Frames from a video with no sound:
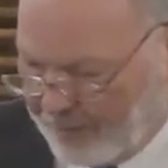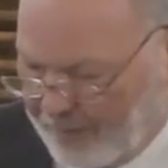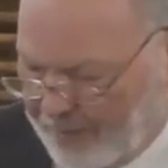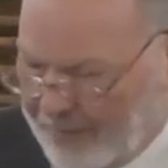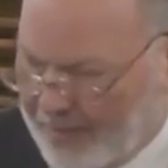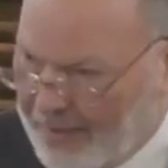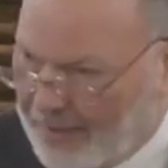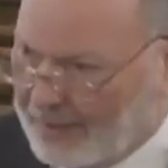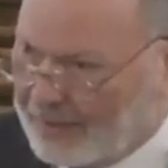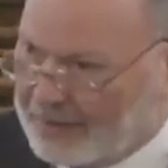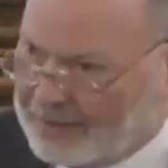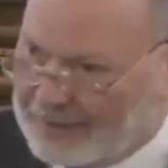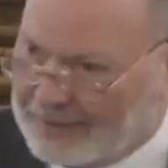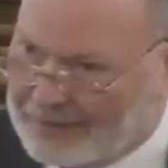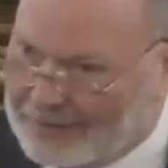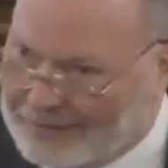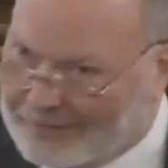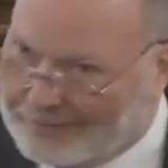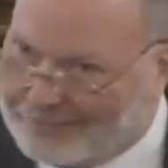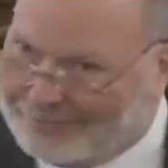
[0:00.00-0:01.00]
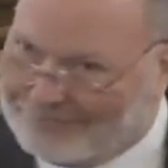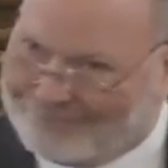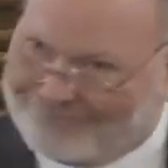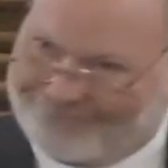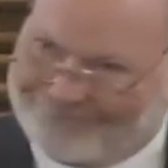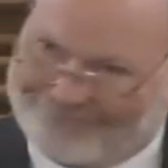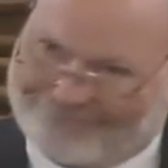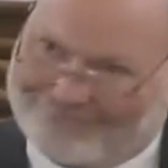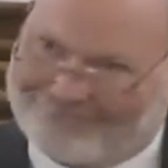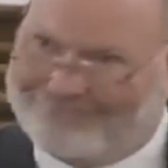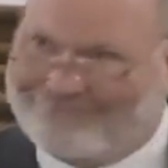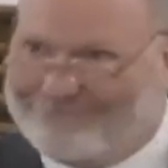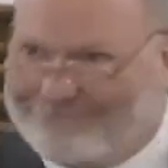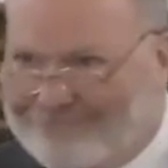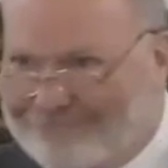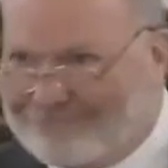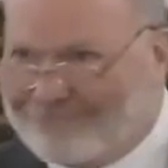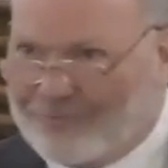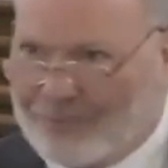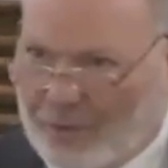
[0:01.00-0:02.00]
Now,
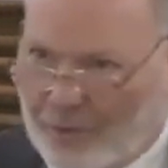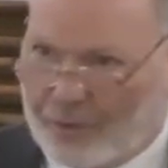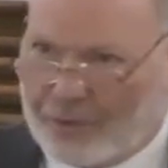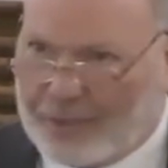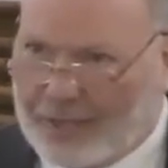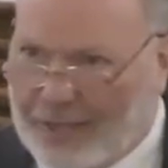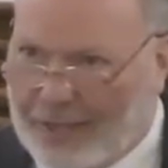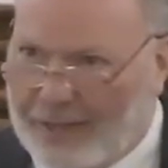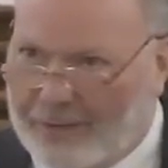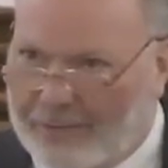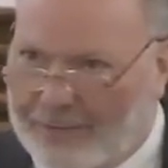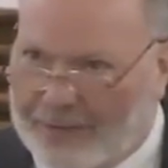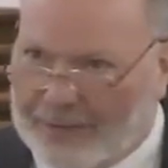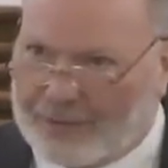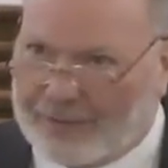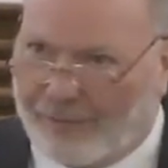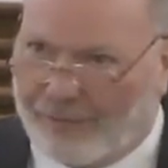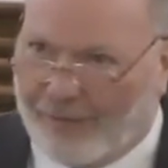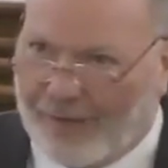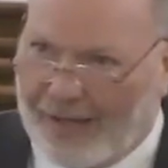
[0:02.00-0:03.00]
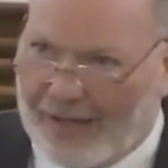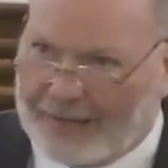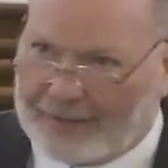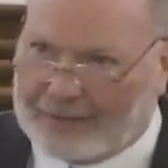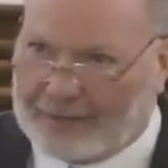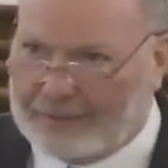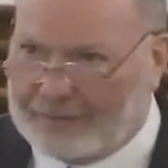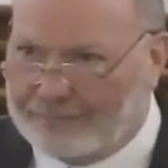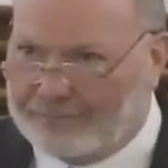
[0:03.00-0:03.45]
okay, that's a fact.